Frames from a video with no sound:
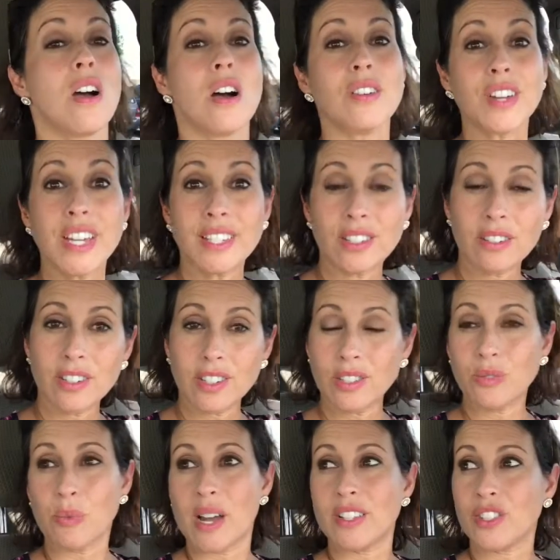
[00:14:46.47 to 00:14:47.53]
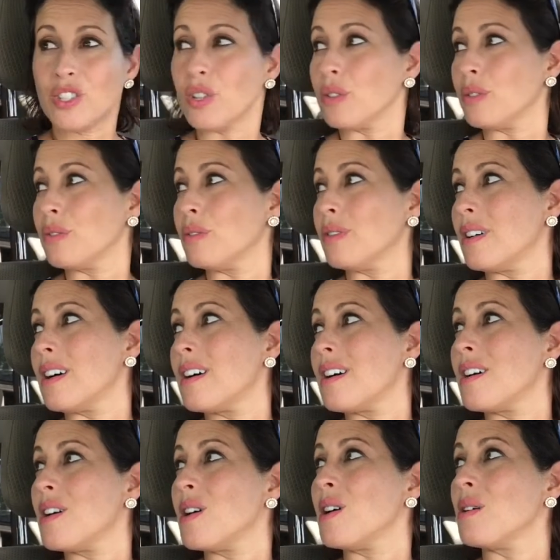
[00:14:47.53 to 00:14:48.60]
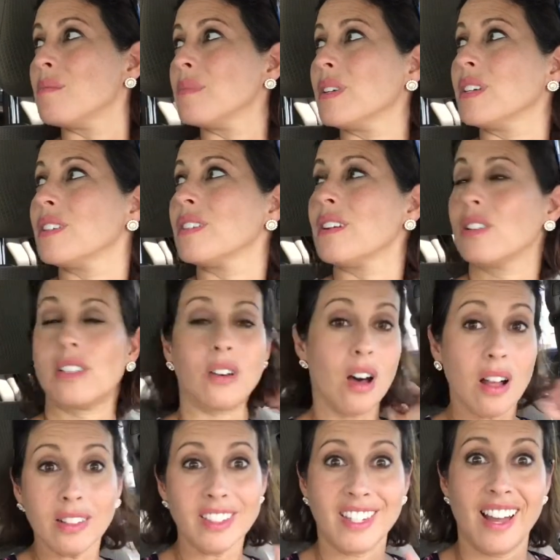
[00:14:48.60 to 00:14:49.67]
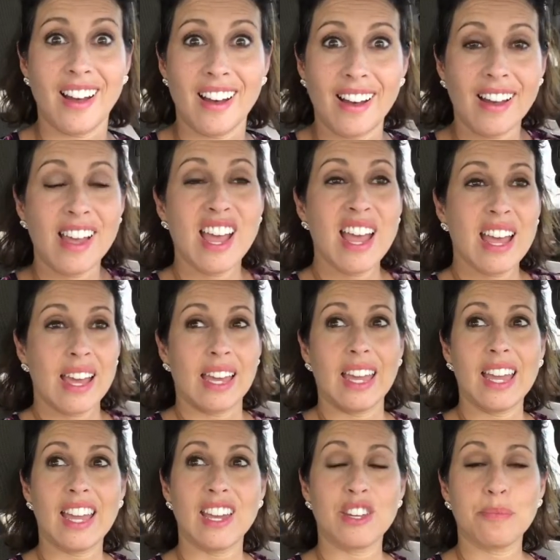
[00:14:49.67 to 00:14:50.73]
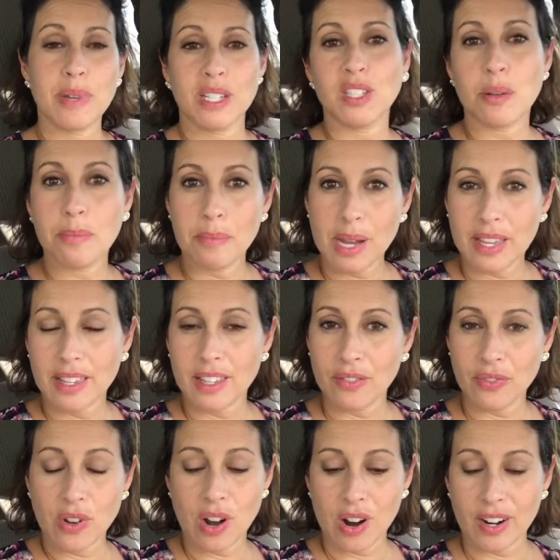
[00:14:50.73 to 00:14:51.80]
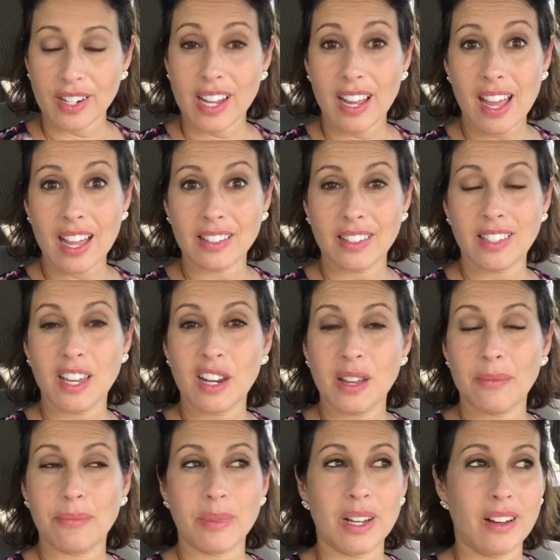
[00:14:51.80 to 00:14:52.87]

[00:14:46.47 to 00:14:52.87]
Okay, so I just went to Ulta and picked up my gift card. I had set up